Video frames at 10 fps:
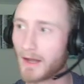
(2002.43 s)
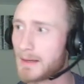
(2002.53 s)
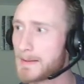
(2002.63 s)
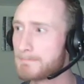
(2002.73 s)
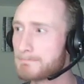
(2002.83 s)

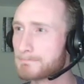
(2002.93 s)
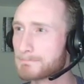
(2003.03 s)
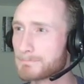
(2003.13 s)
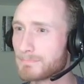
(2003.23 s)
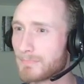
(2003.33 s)
Um,
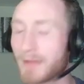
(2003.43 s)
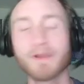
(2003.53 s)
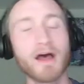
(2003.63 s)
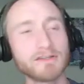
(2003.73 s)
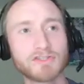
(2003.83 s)

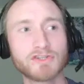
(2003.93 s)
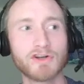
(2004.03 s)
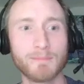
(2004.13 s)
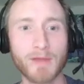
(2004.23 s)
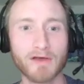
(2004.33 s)
not
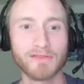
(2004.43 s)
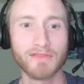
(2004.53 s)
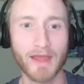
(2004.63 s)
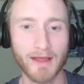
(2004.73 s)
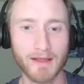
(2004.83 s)
sure
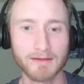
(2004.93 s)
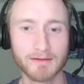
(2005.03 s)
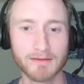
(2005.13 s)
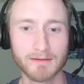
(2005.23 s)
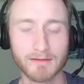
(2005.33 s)
about that.
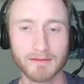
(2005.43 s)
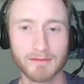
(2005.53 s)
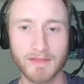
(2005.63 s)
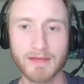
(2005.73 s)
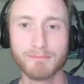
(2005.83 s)

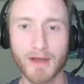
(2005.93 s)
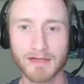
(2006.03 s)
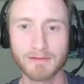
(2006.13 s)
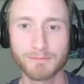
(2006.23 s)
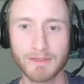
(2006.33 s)
It
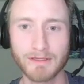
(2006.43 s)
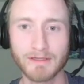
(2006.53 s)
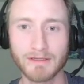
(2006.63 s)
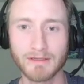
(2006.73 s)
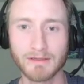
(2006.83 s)
might
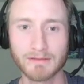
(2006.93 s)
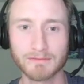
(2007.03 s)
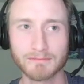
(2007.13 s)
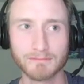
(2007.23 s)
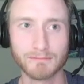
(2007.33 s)

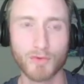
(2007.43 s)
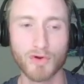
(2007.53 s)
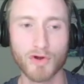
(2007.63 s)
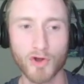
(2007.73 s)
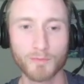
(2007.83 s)
be
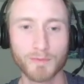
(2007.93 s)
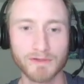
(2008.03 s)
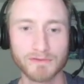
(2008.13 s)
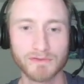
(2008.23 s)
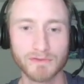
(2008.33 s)
more
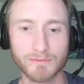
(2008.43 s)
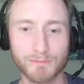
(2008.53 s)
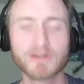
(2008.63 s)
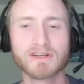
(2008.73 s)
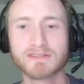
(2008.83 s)
open to
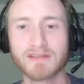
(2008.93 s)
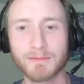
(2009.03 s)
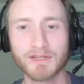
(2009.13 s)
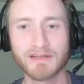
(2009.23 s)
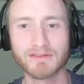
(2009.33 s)
because they
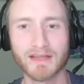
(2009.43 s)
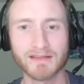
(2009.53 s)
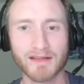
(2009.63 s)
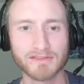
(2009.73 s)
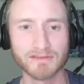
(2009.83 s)
believe in
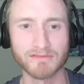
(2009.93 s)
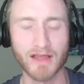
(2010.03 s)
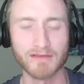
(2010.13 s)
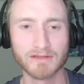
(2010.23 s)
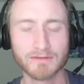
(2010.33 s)
like levels of
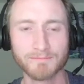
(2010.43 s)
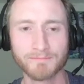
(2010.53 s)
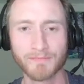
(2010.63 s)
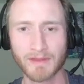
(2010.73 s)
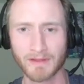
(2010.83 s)
heaven.
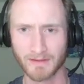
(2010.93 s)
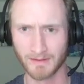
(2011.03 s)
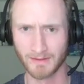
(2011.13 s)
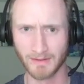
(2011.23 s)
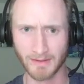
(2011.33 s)
Mm.
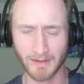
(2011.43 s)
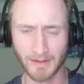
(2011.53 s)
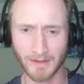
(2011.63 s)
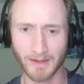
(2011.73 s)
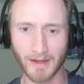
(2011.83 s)

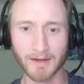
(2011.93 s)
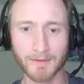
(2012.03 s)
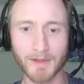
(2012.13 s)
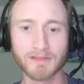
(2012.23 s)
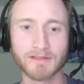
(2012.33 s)

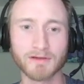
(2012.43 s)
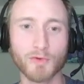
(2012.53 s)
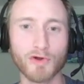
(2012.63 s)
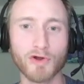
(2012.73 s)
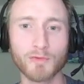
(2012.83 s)
Um, I think they're
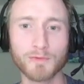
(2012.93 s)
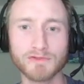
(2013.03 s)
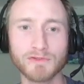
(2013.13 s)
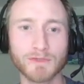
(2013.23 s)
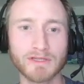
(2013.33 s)
more
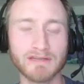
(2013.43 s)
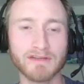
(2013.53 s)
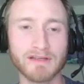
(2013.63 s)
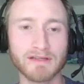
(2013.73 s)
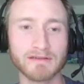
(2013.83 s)
open to
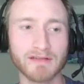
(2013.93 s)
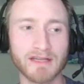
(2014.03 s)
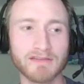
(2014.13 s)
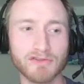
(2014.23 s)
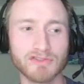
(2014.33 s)
believing
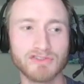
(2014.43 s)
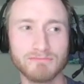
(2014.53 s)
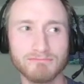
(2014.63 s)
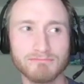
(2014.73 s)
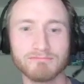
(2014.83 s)
like if you're
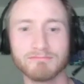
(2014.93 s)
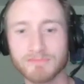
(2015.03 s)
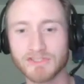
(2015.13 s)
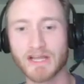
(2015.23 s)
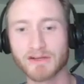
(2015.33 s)

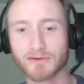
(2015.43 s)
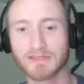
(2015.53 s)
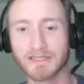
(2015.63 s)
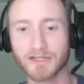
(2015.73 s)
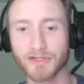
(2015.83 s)

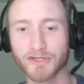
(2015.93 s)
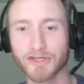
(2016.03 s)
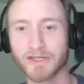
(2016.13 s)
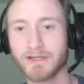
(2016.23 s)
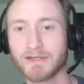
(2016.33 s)
generally
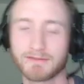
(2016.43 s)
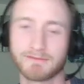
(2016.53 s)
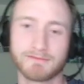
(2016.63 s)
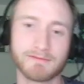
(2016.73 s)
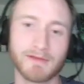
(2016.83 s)
good,
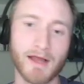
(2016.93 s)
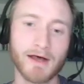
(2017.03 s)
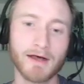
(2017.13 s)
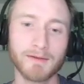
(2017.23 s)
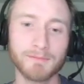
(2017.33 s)

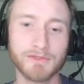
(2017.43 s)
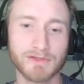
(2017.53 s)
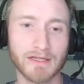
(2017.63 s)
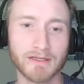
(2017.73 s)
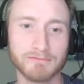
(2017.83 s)
um, you'll
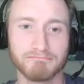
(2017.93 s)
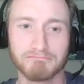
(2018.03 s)
get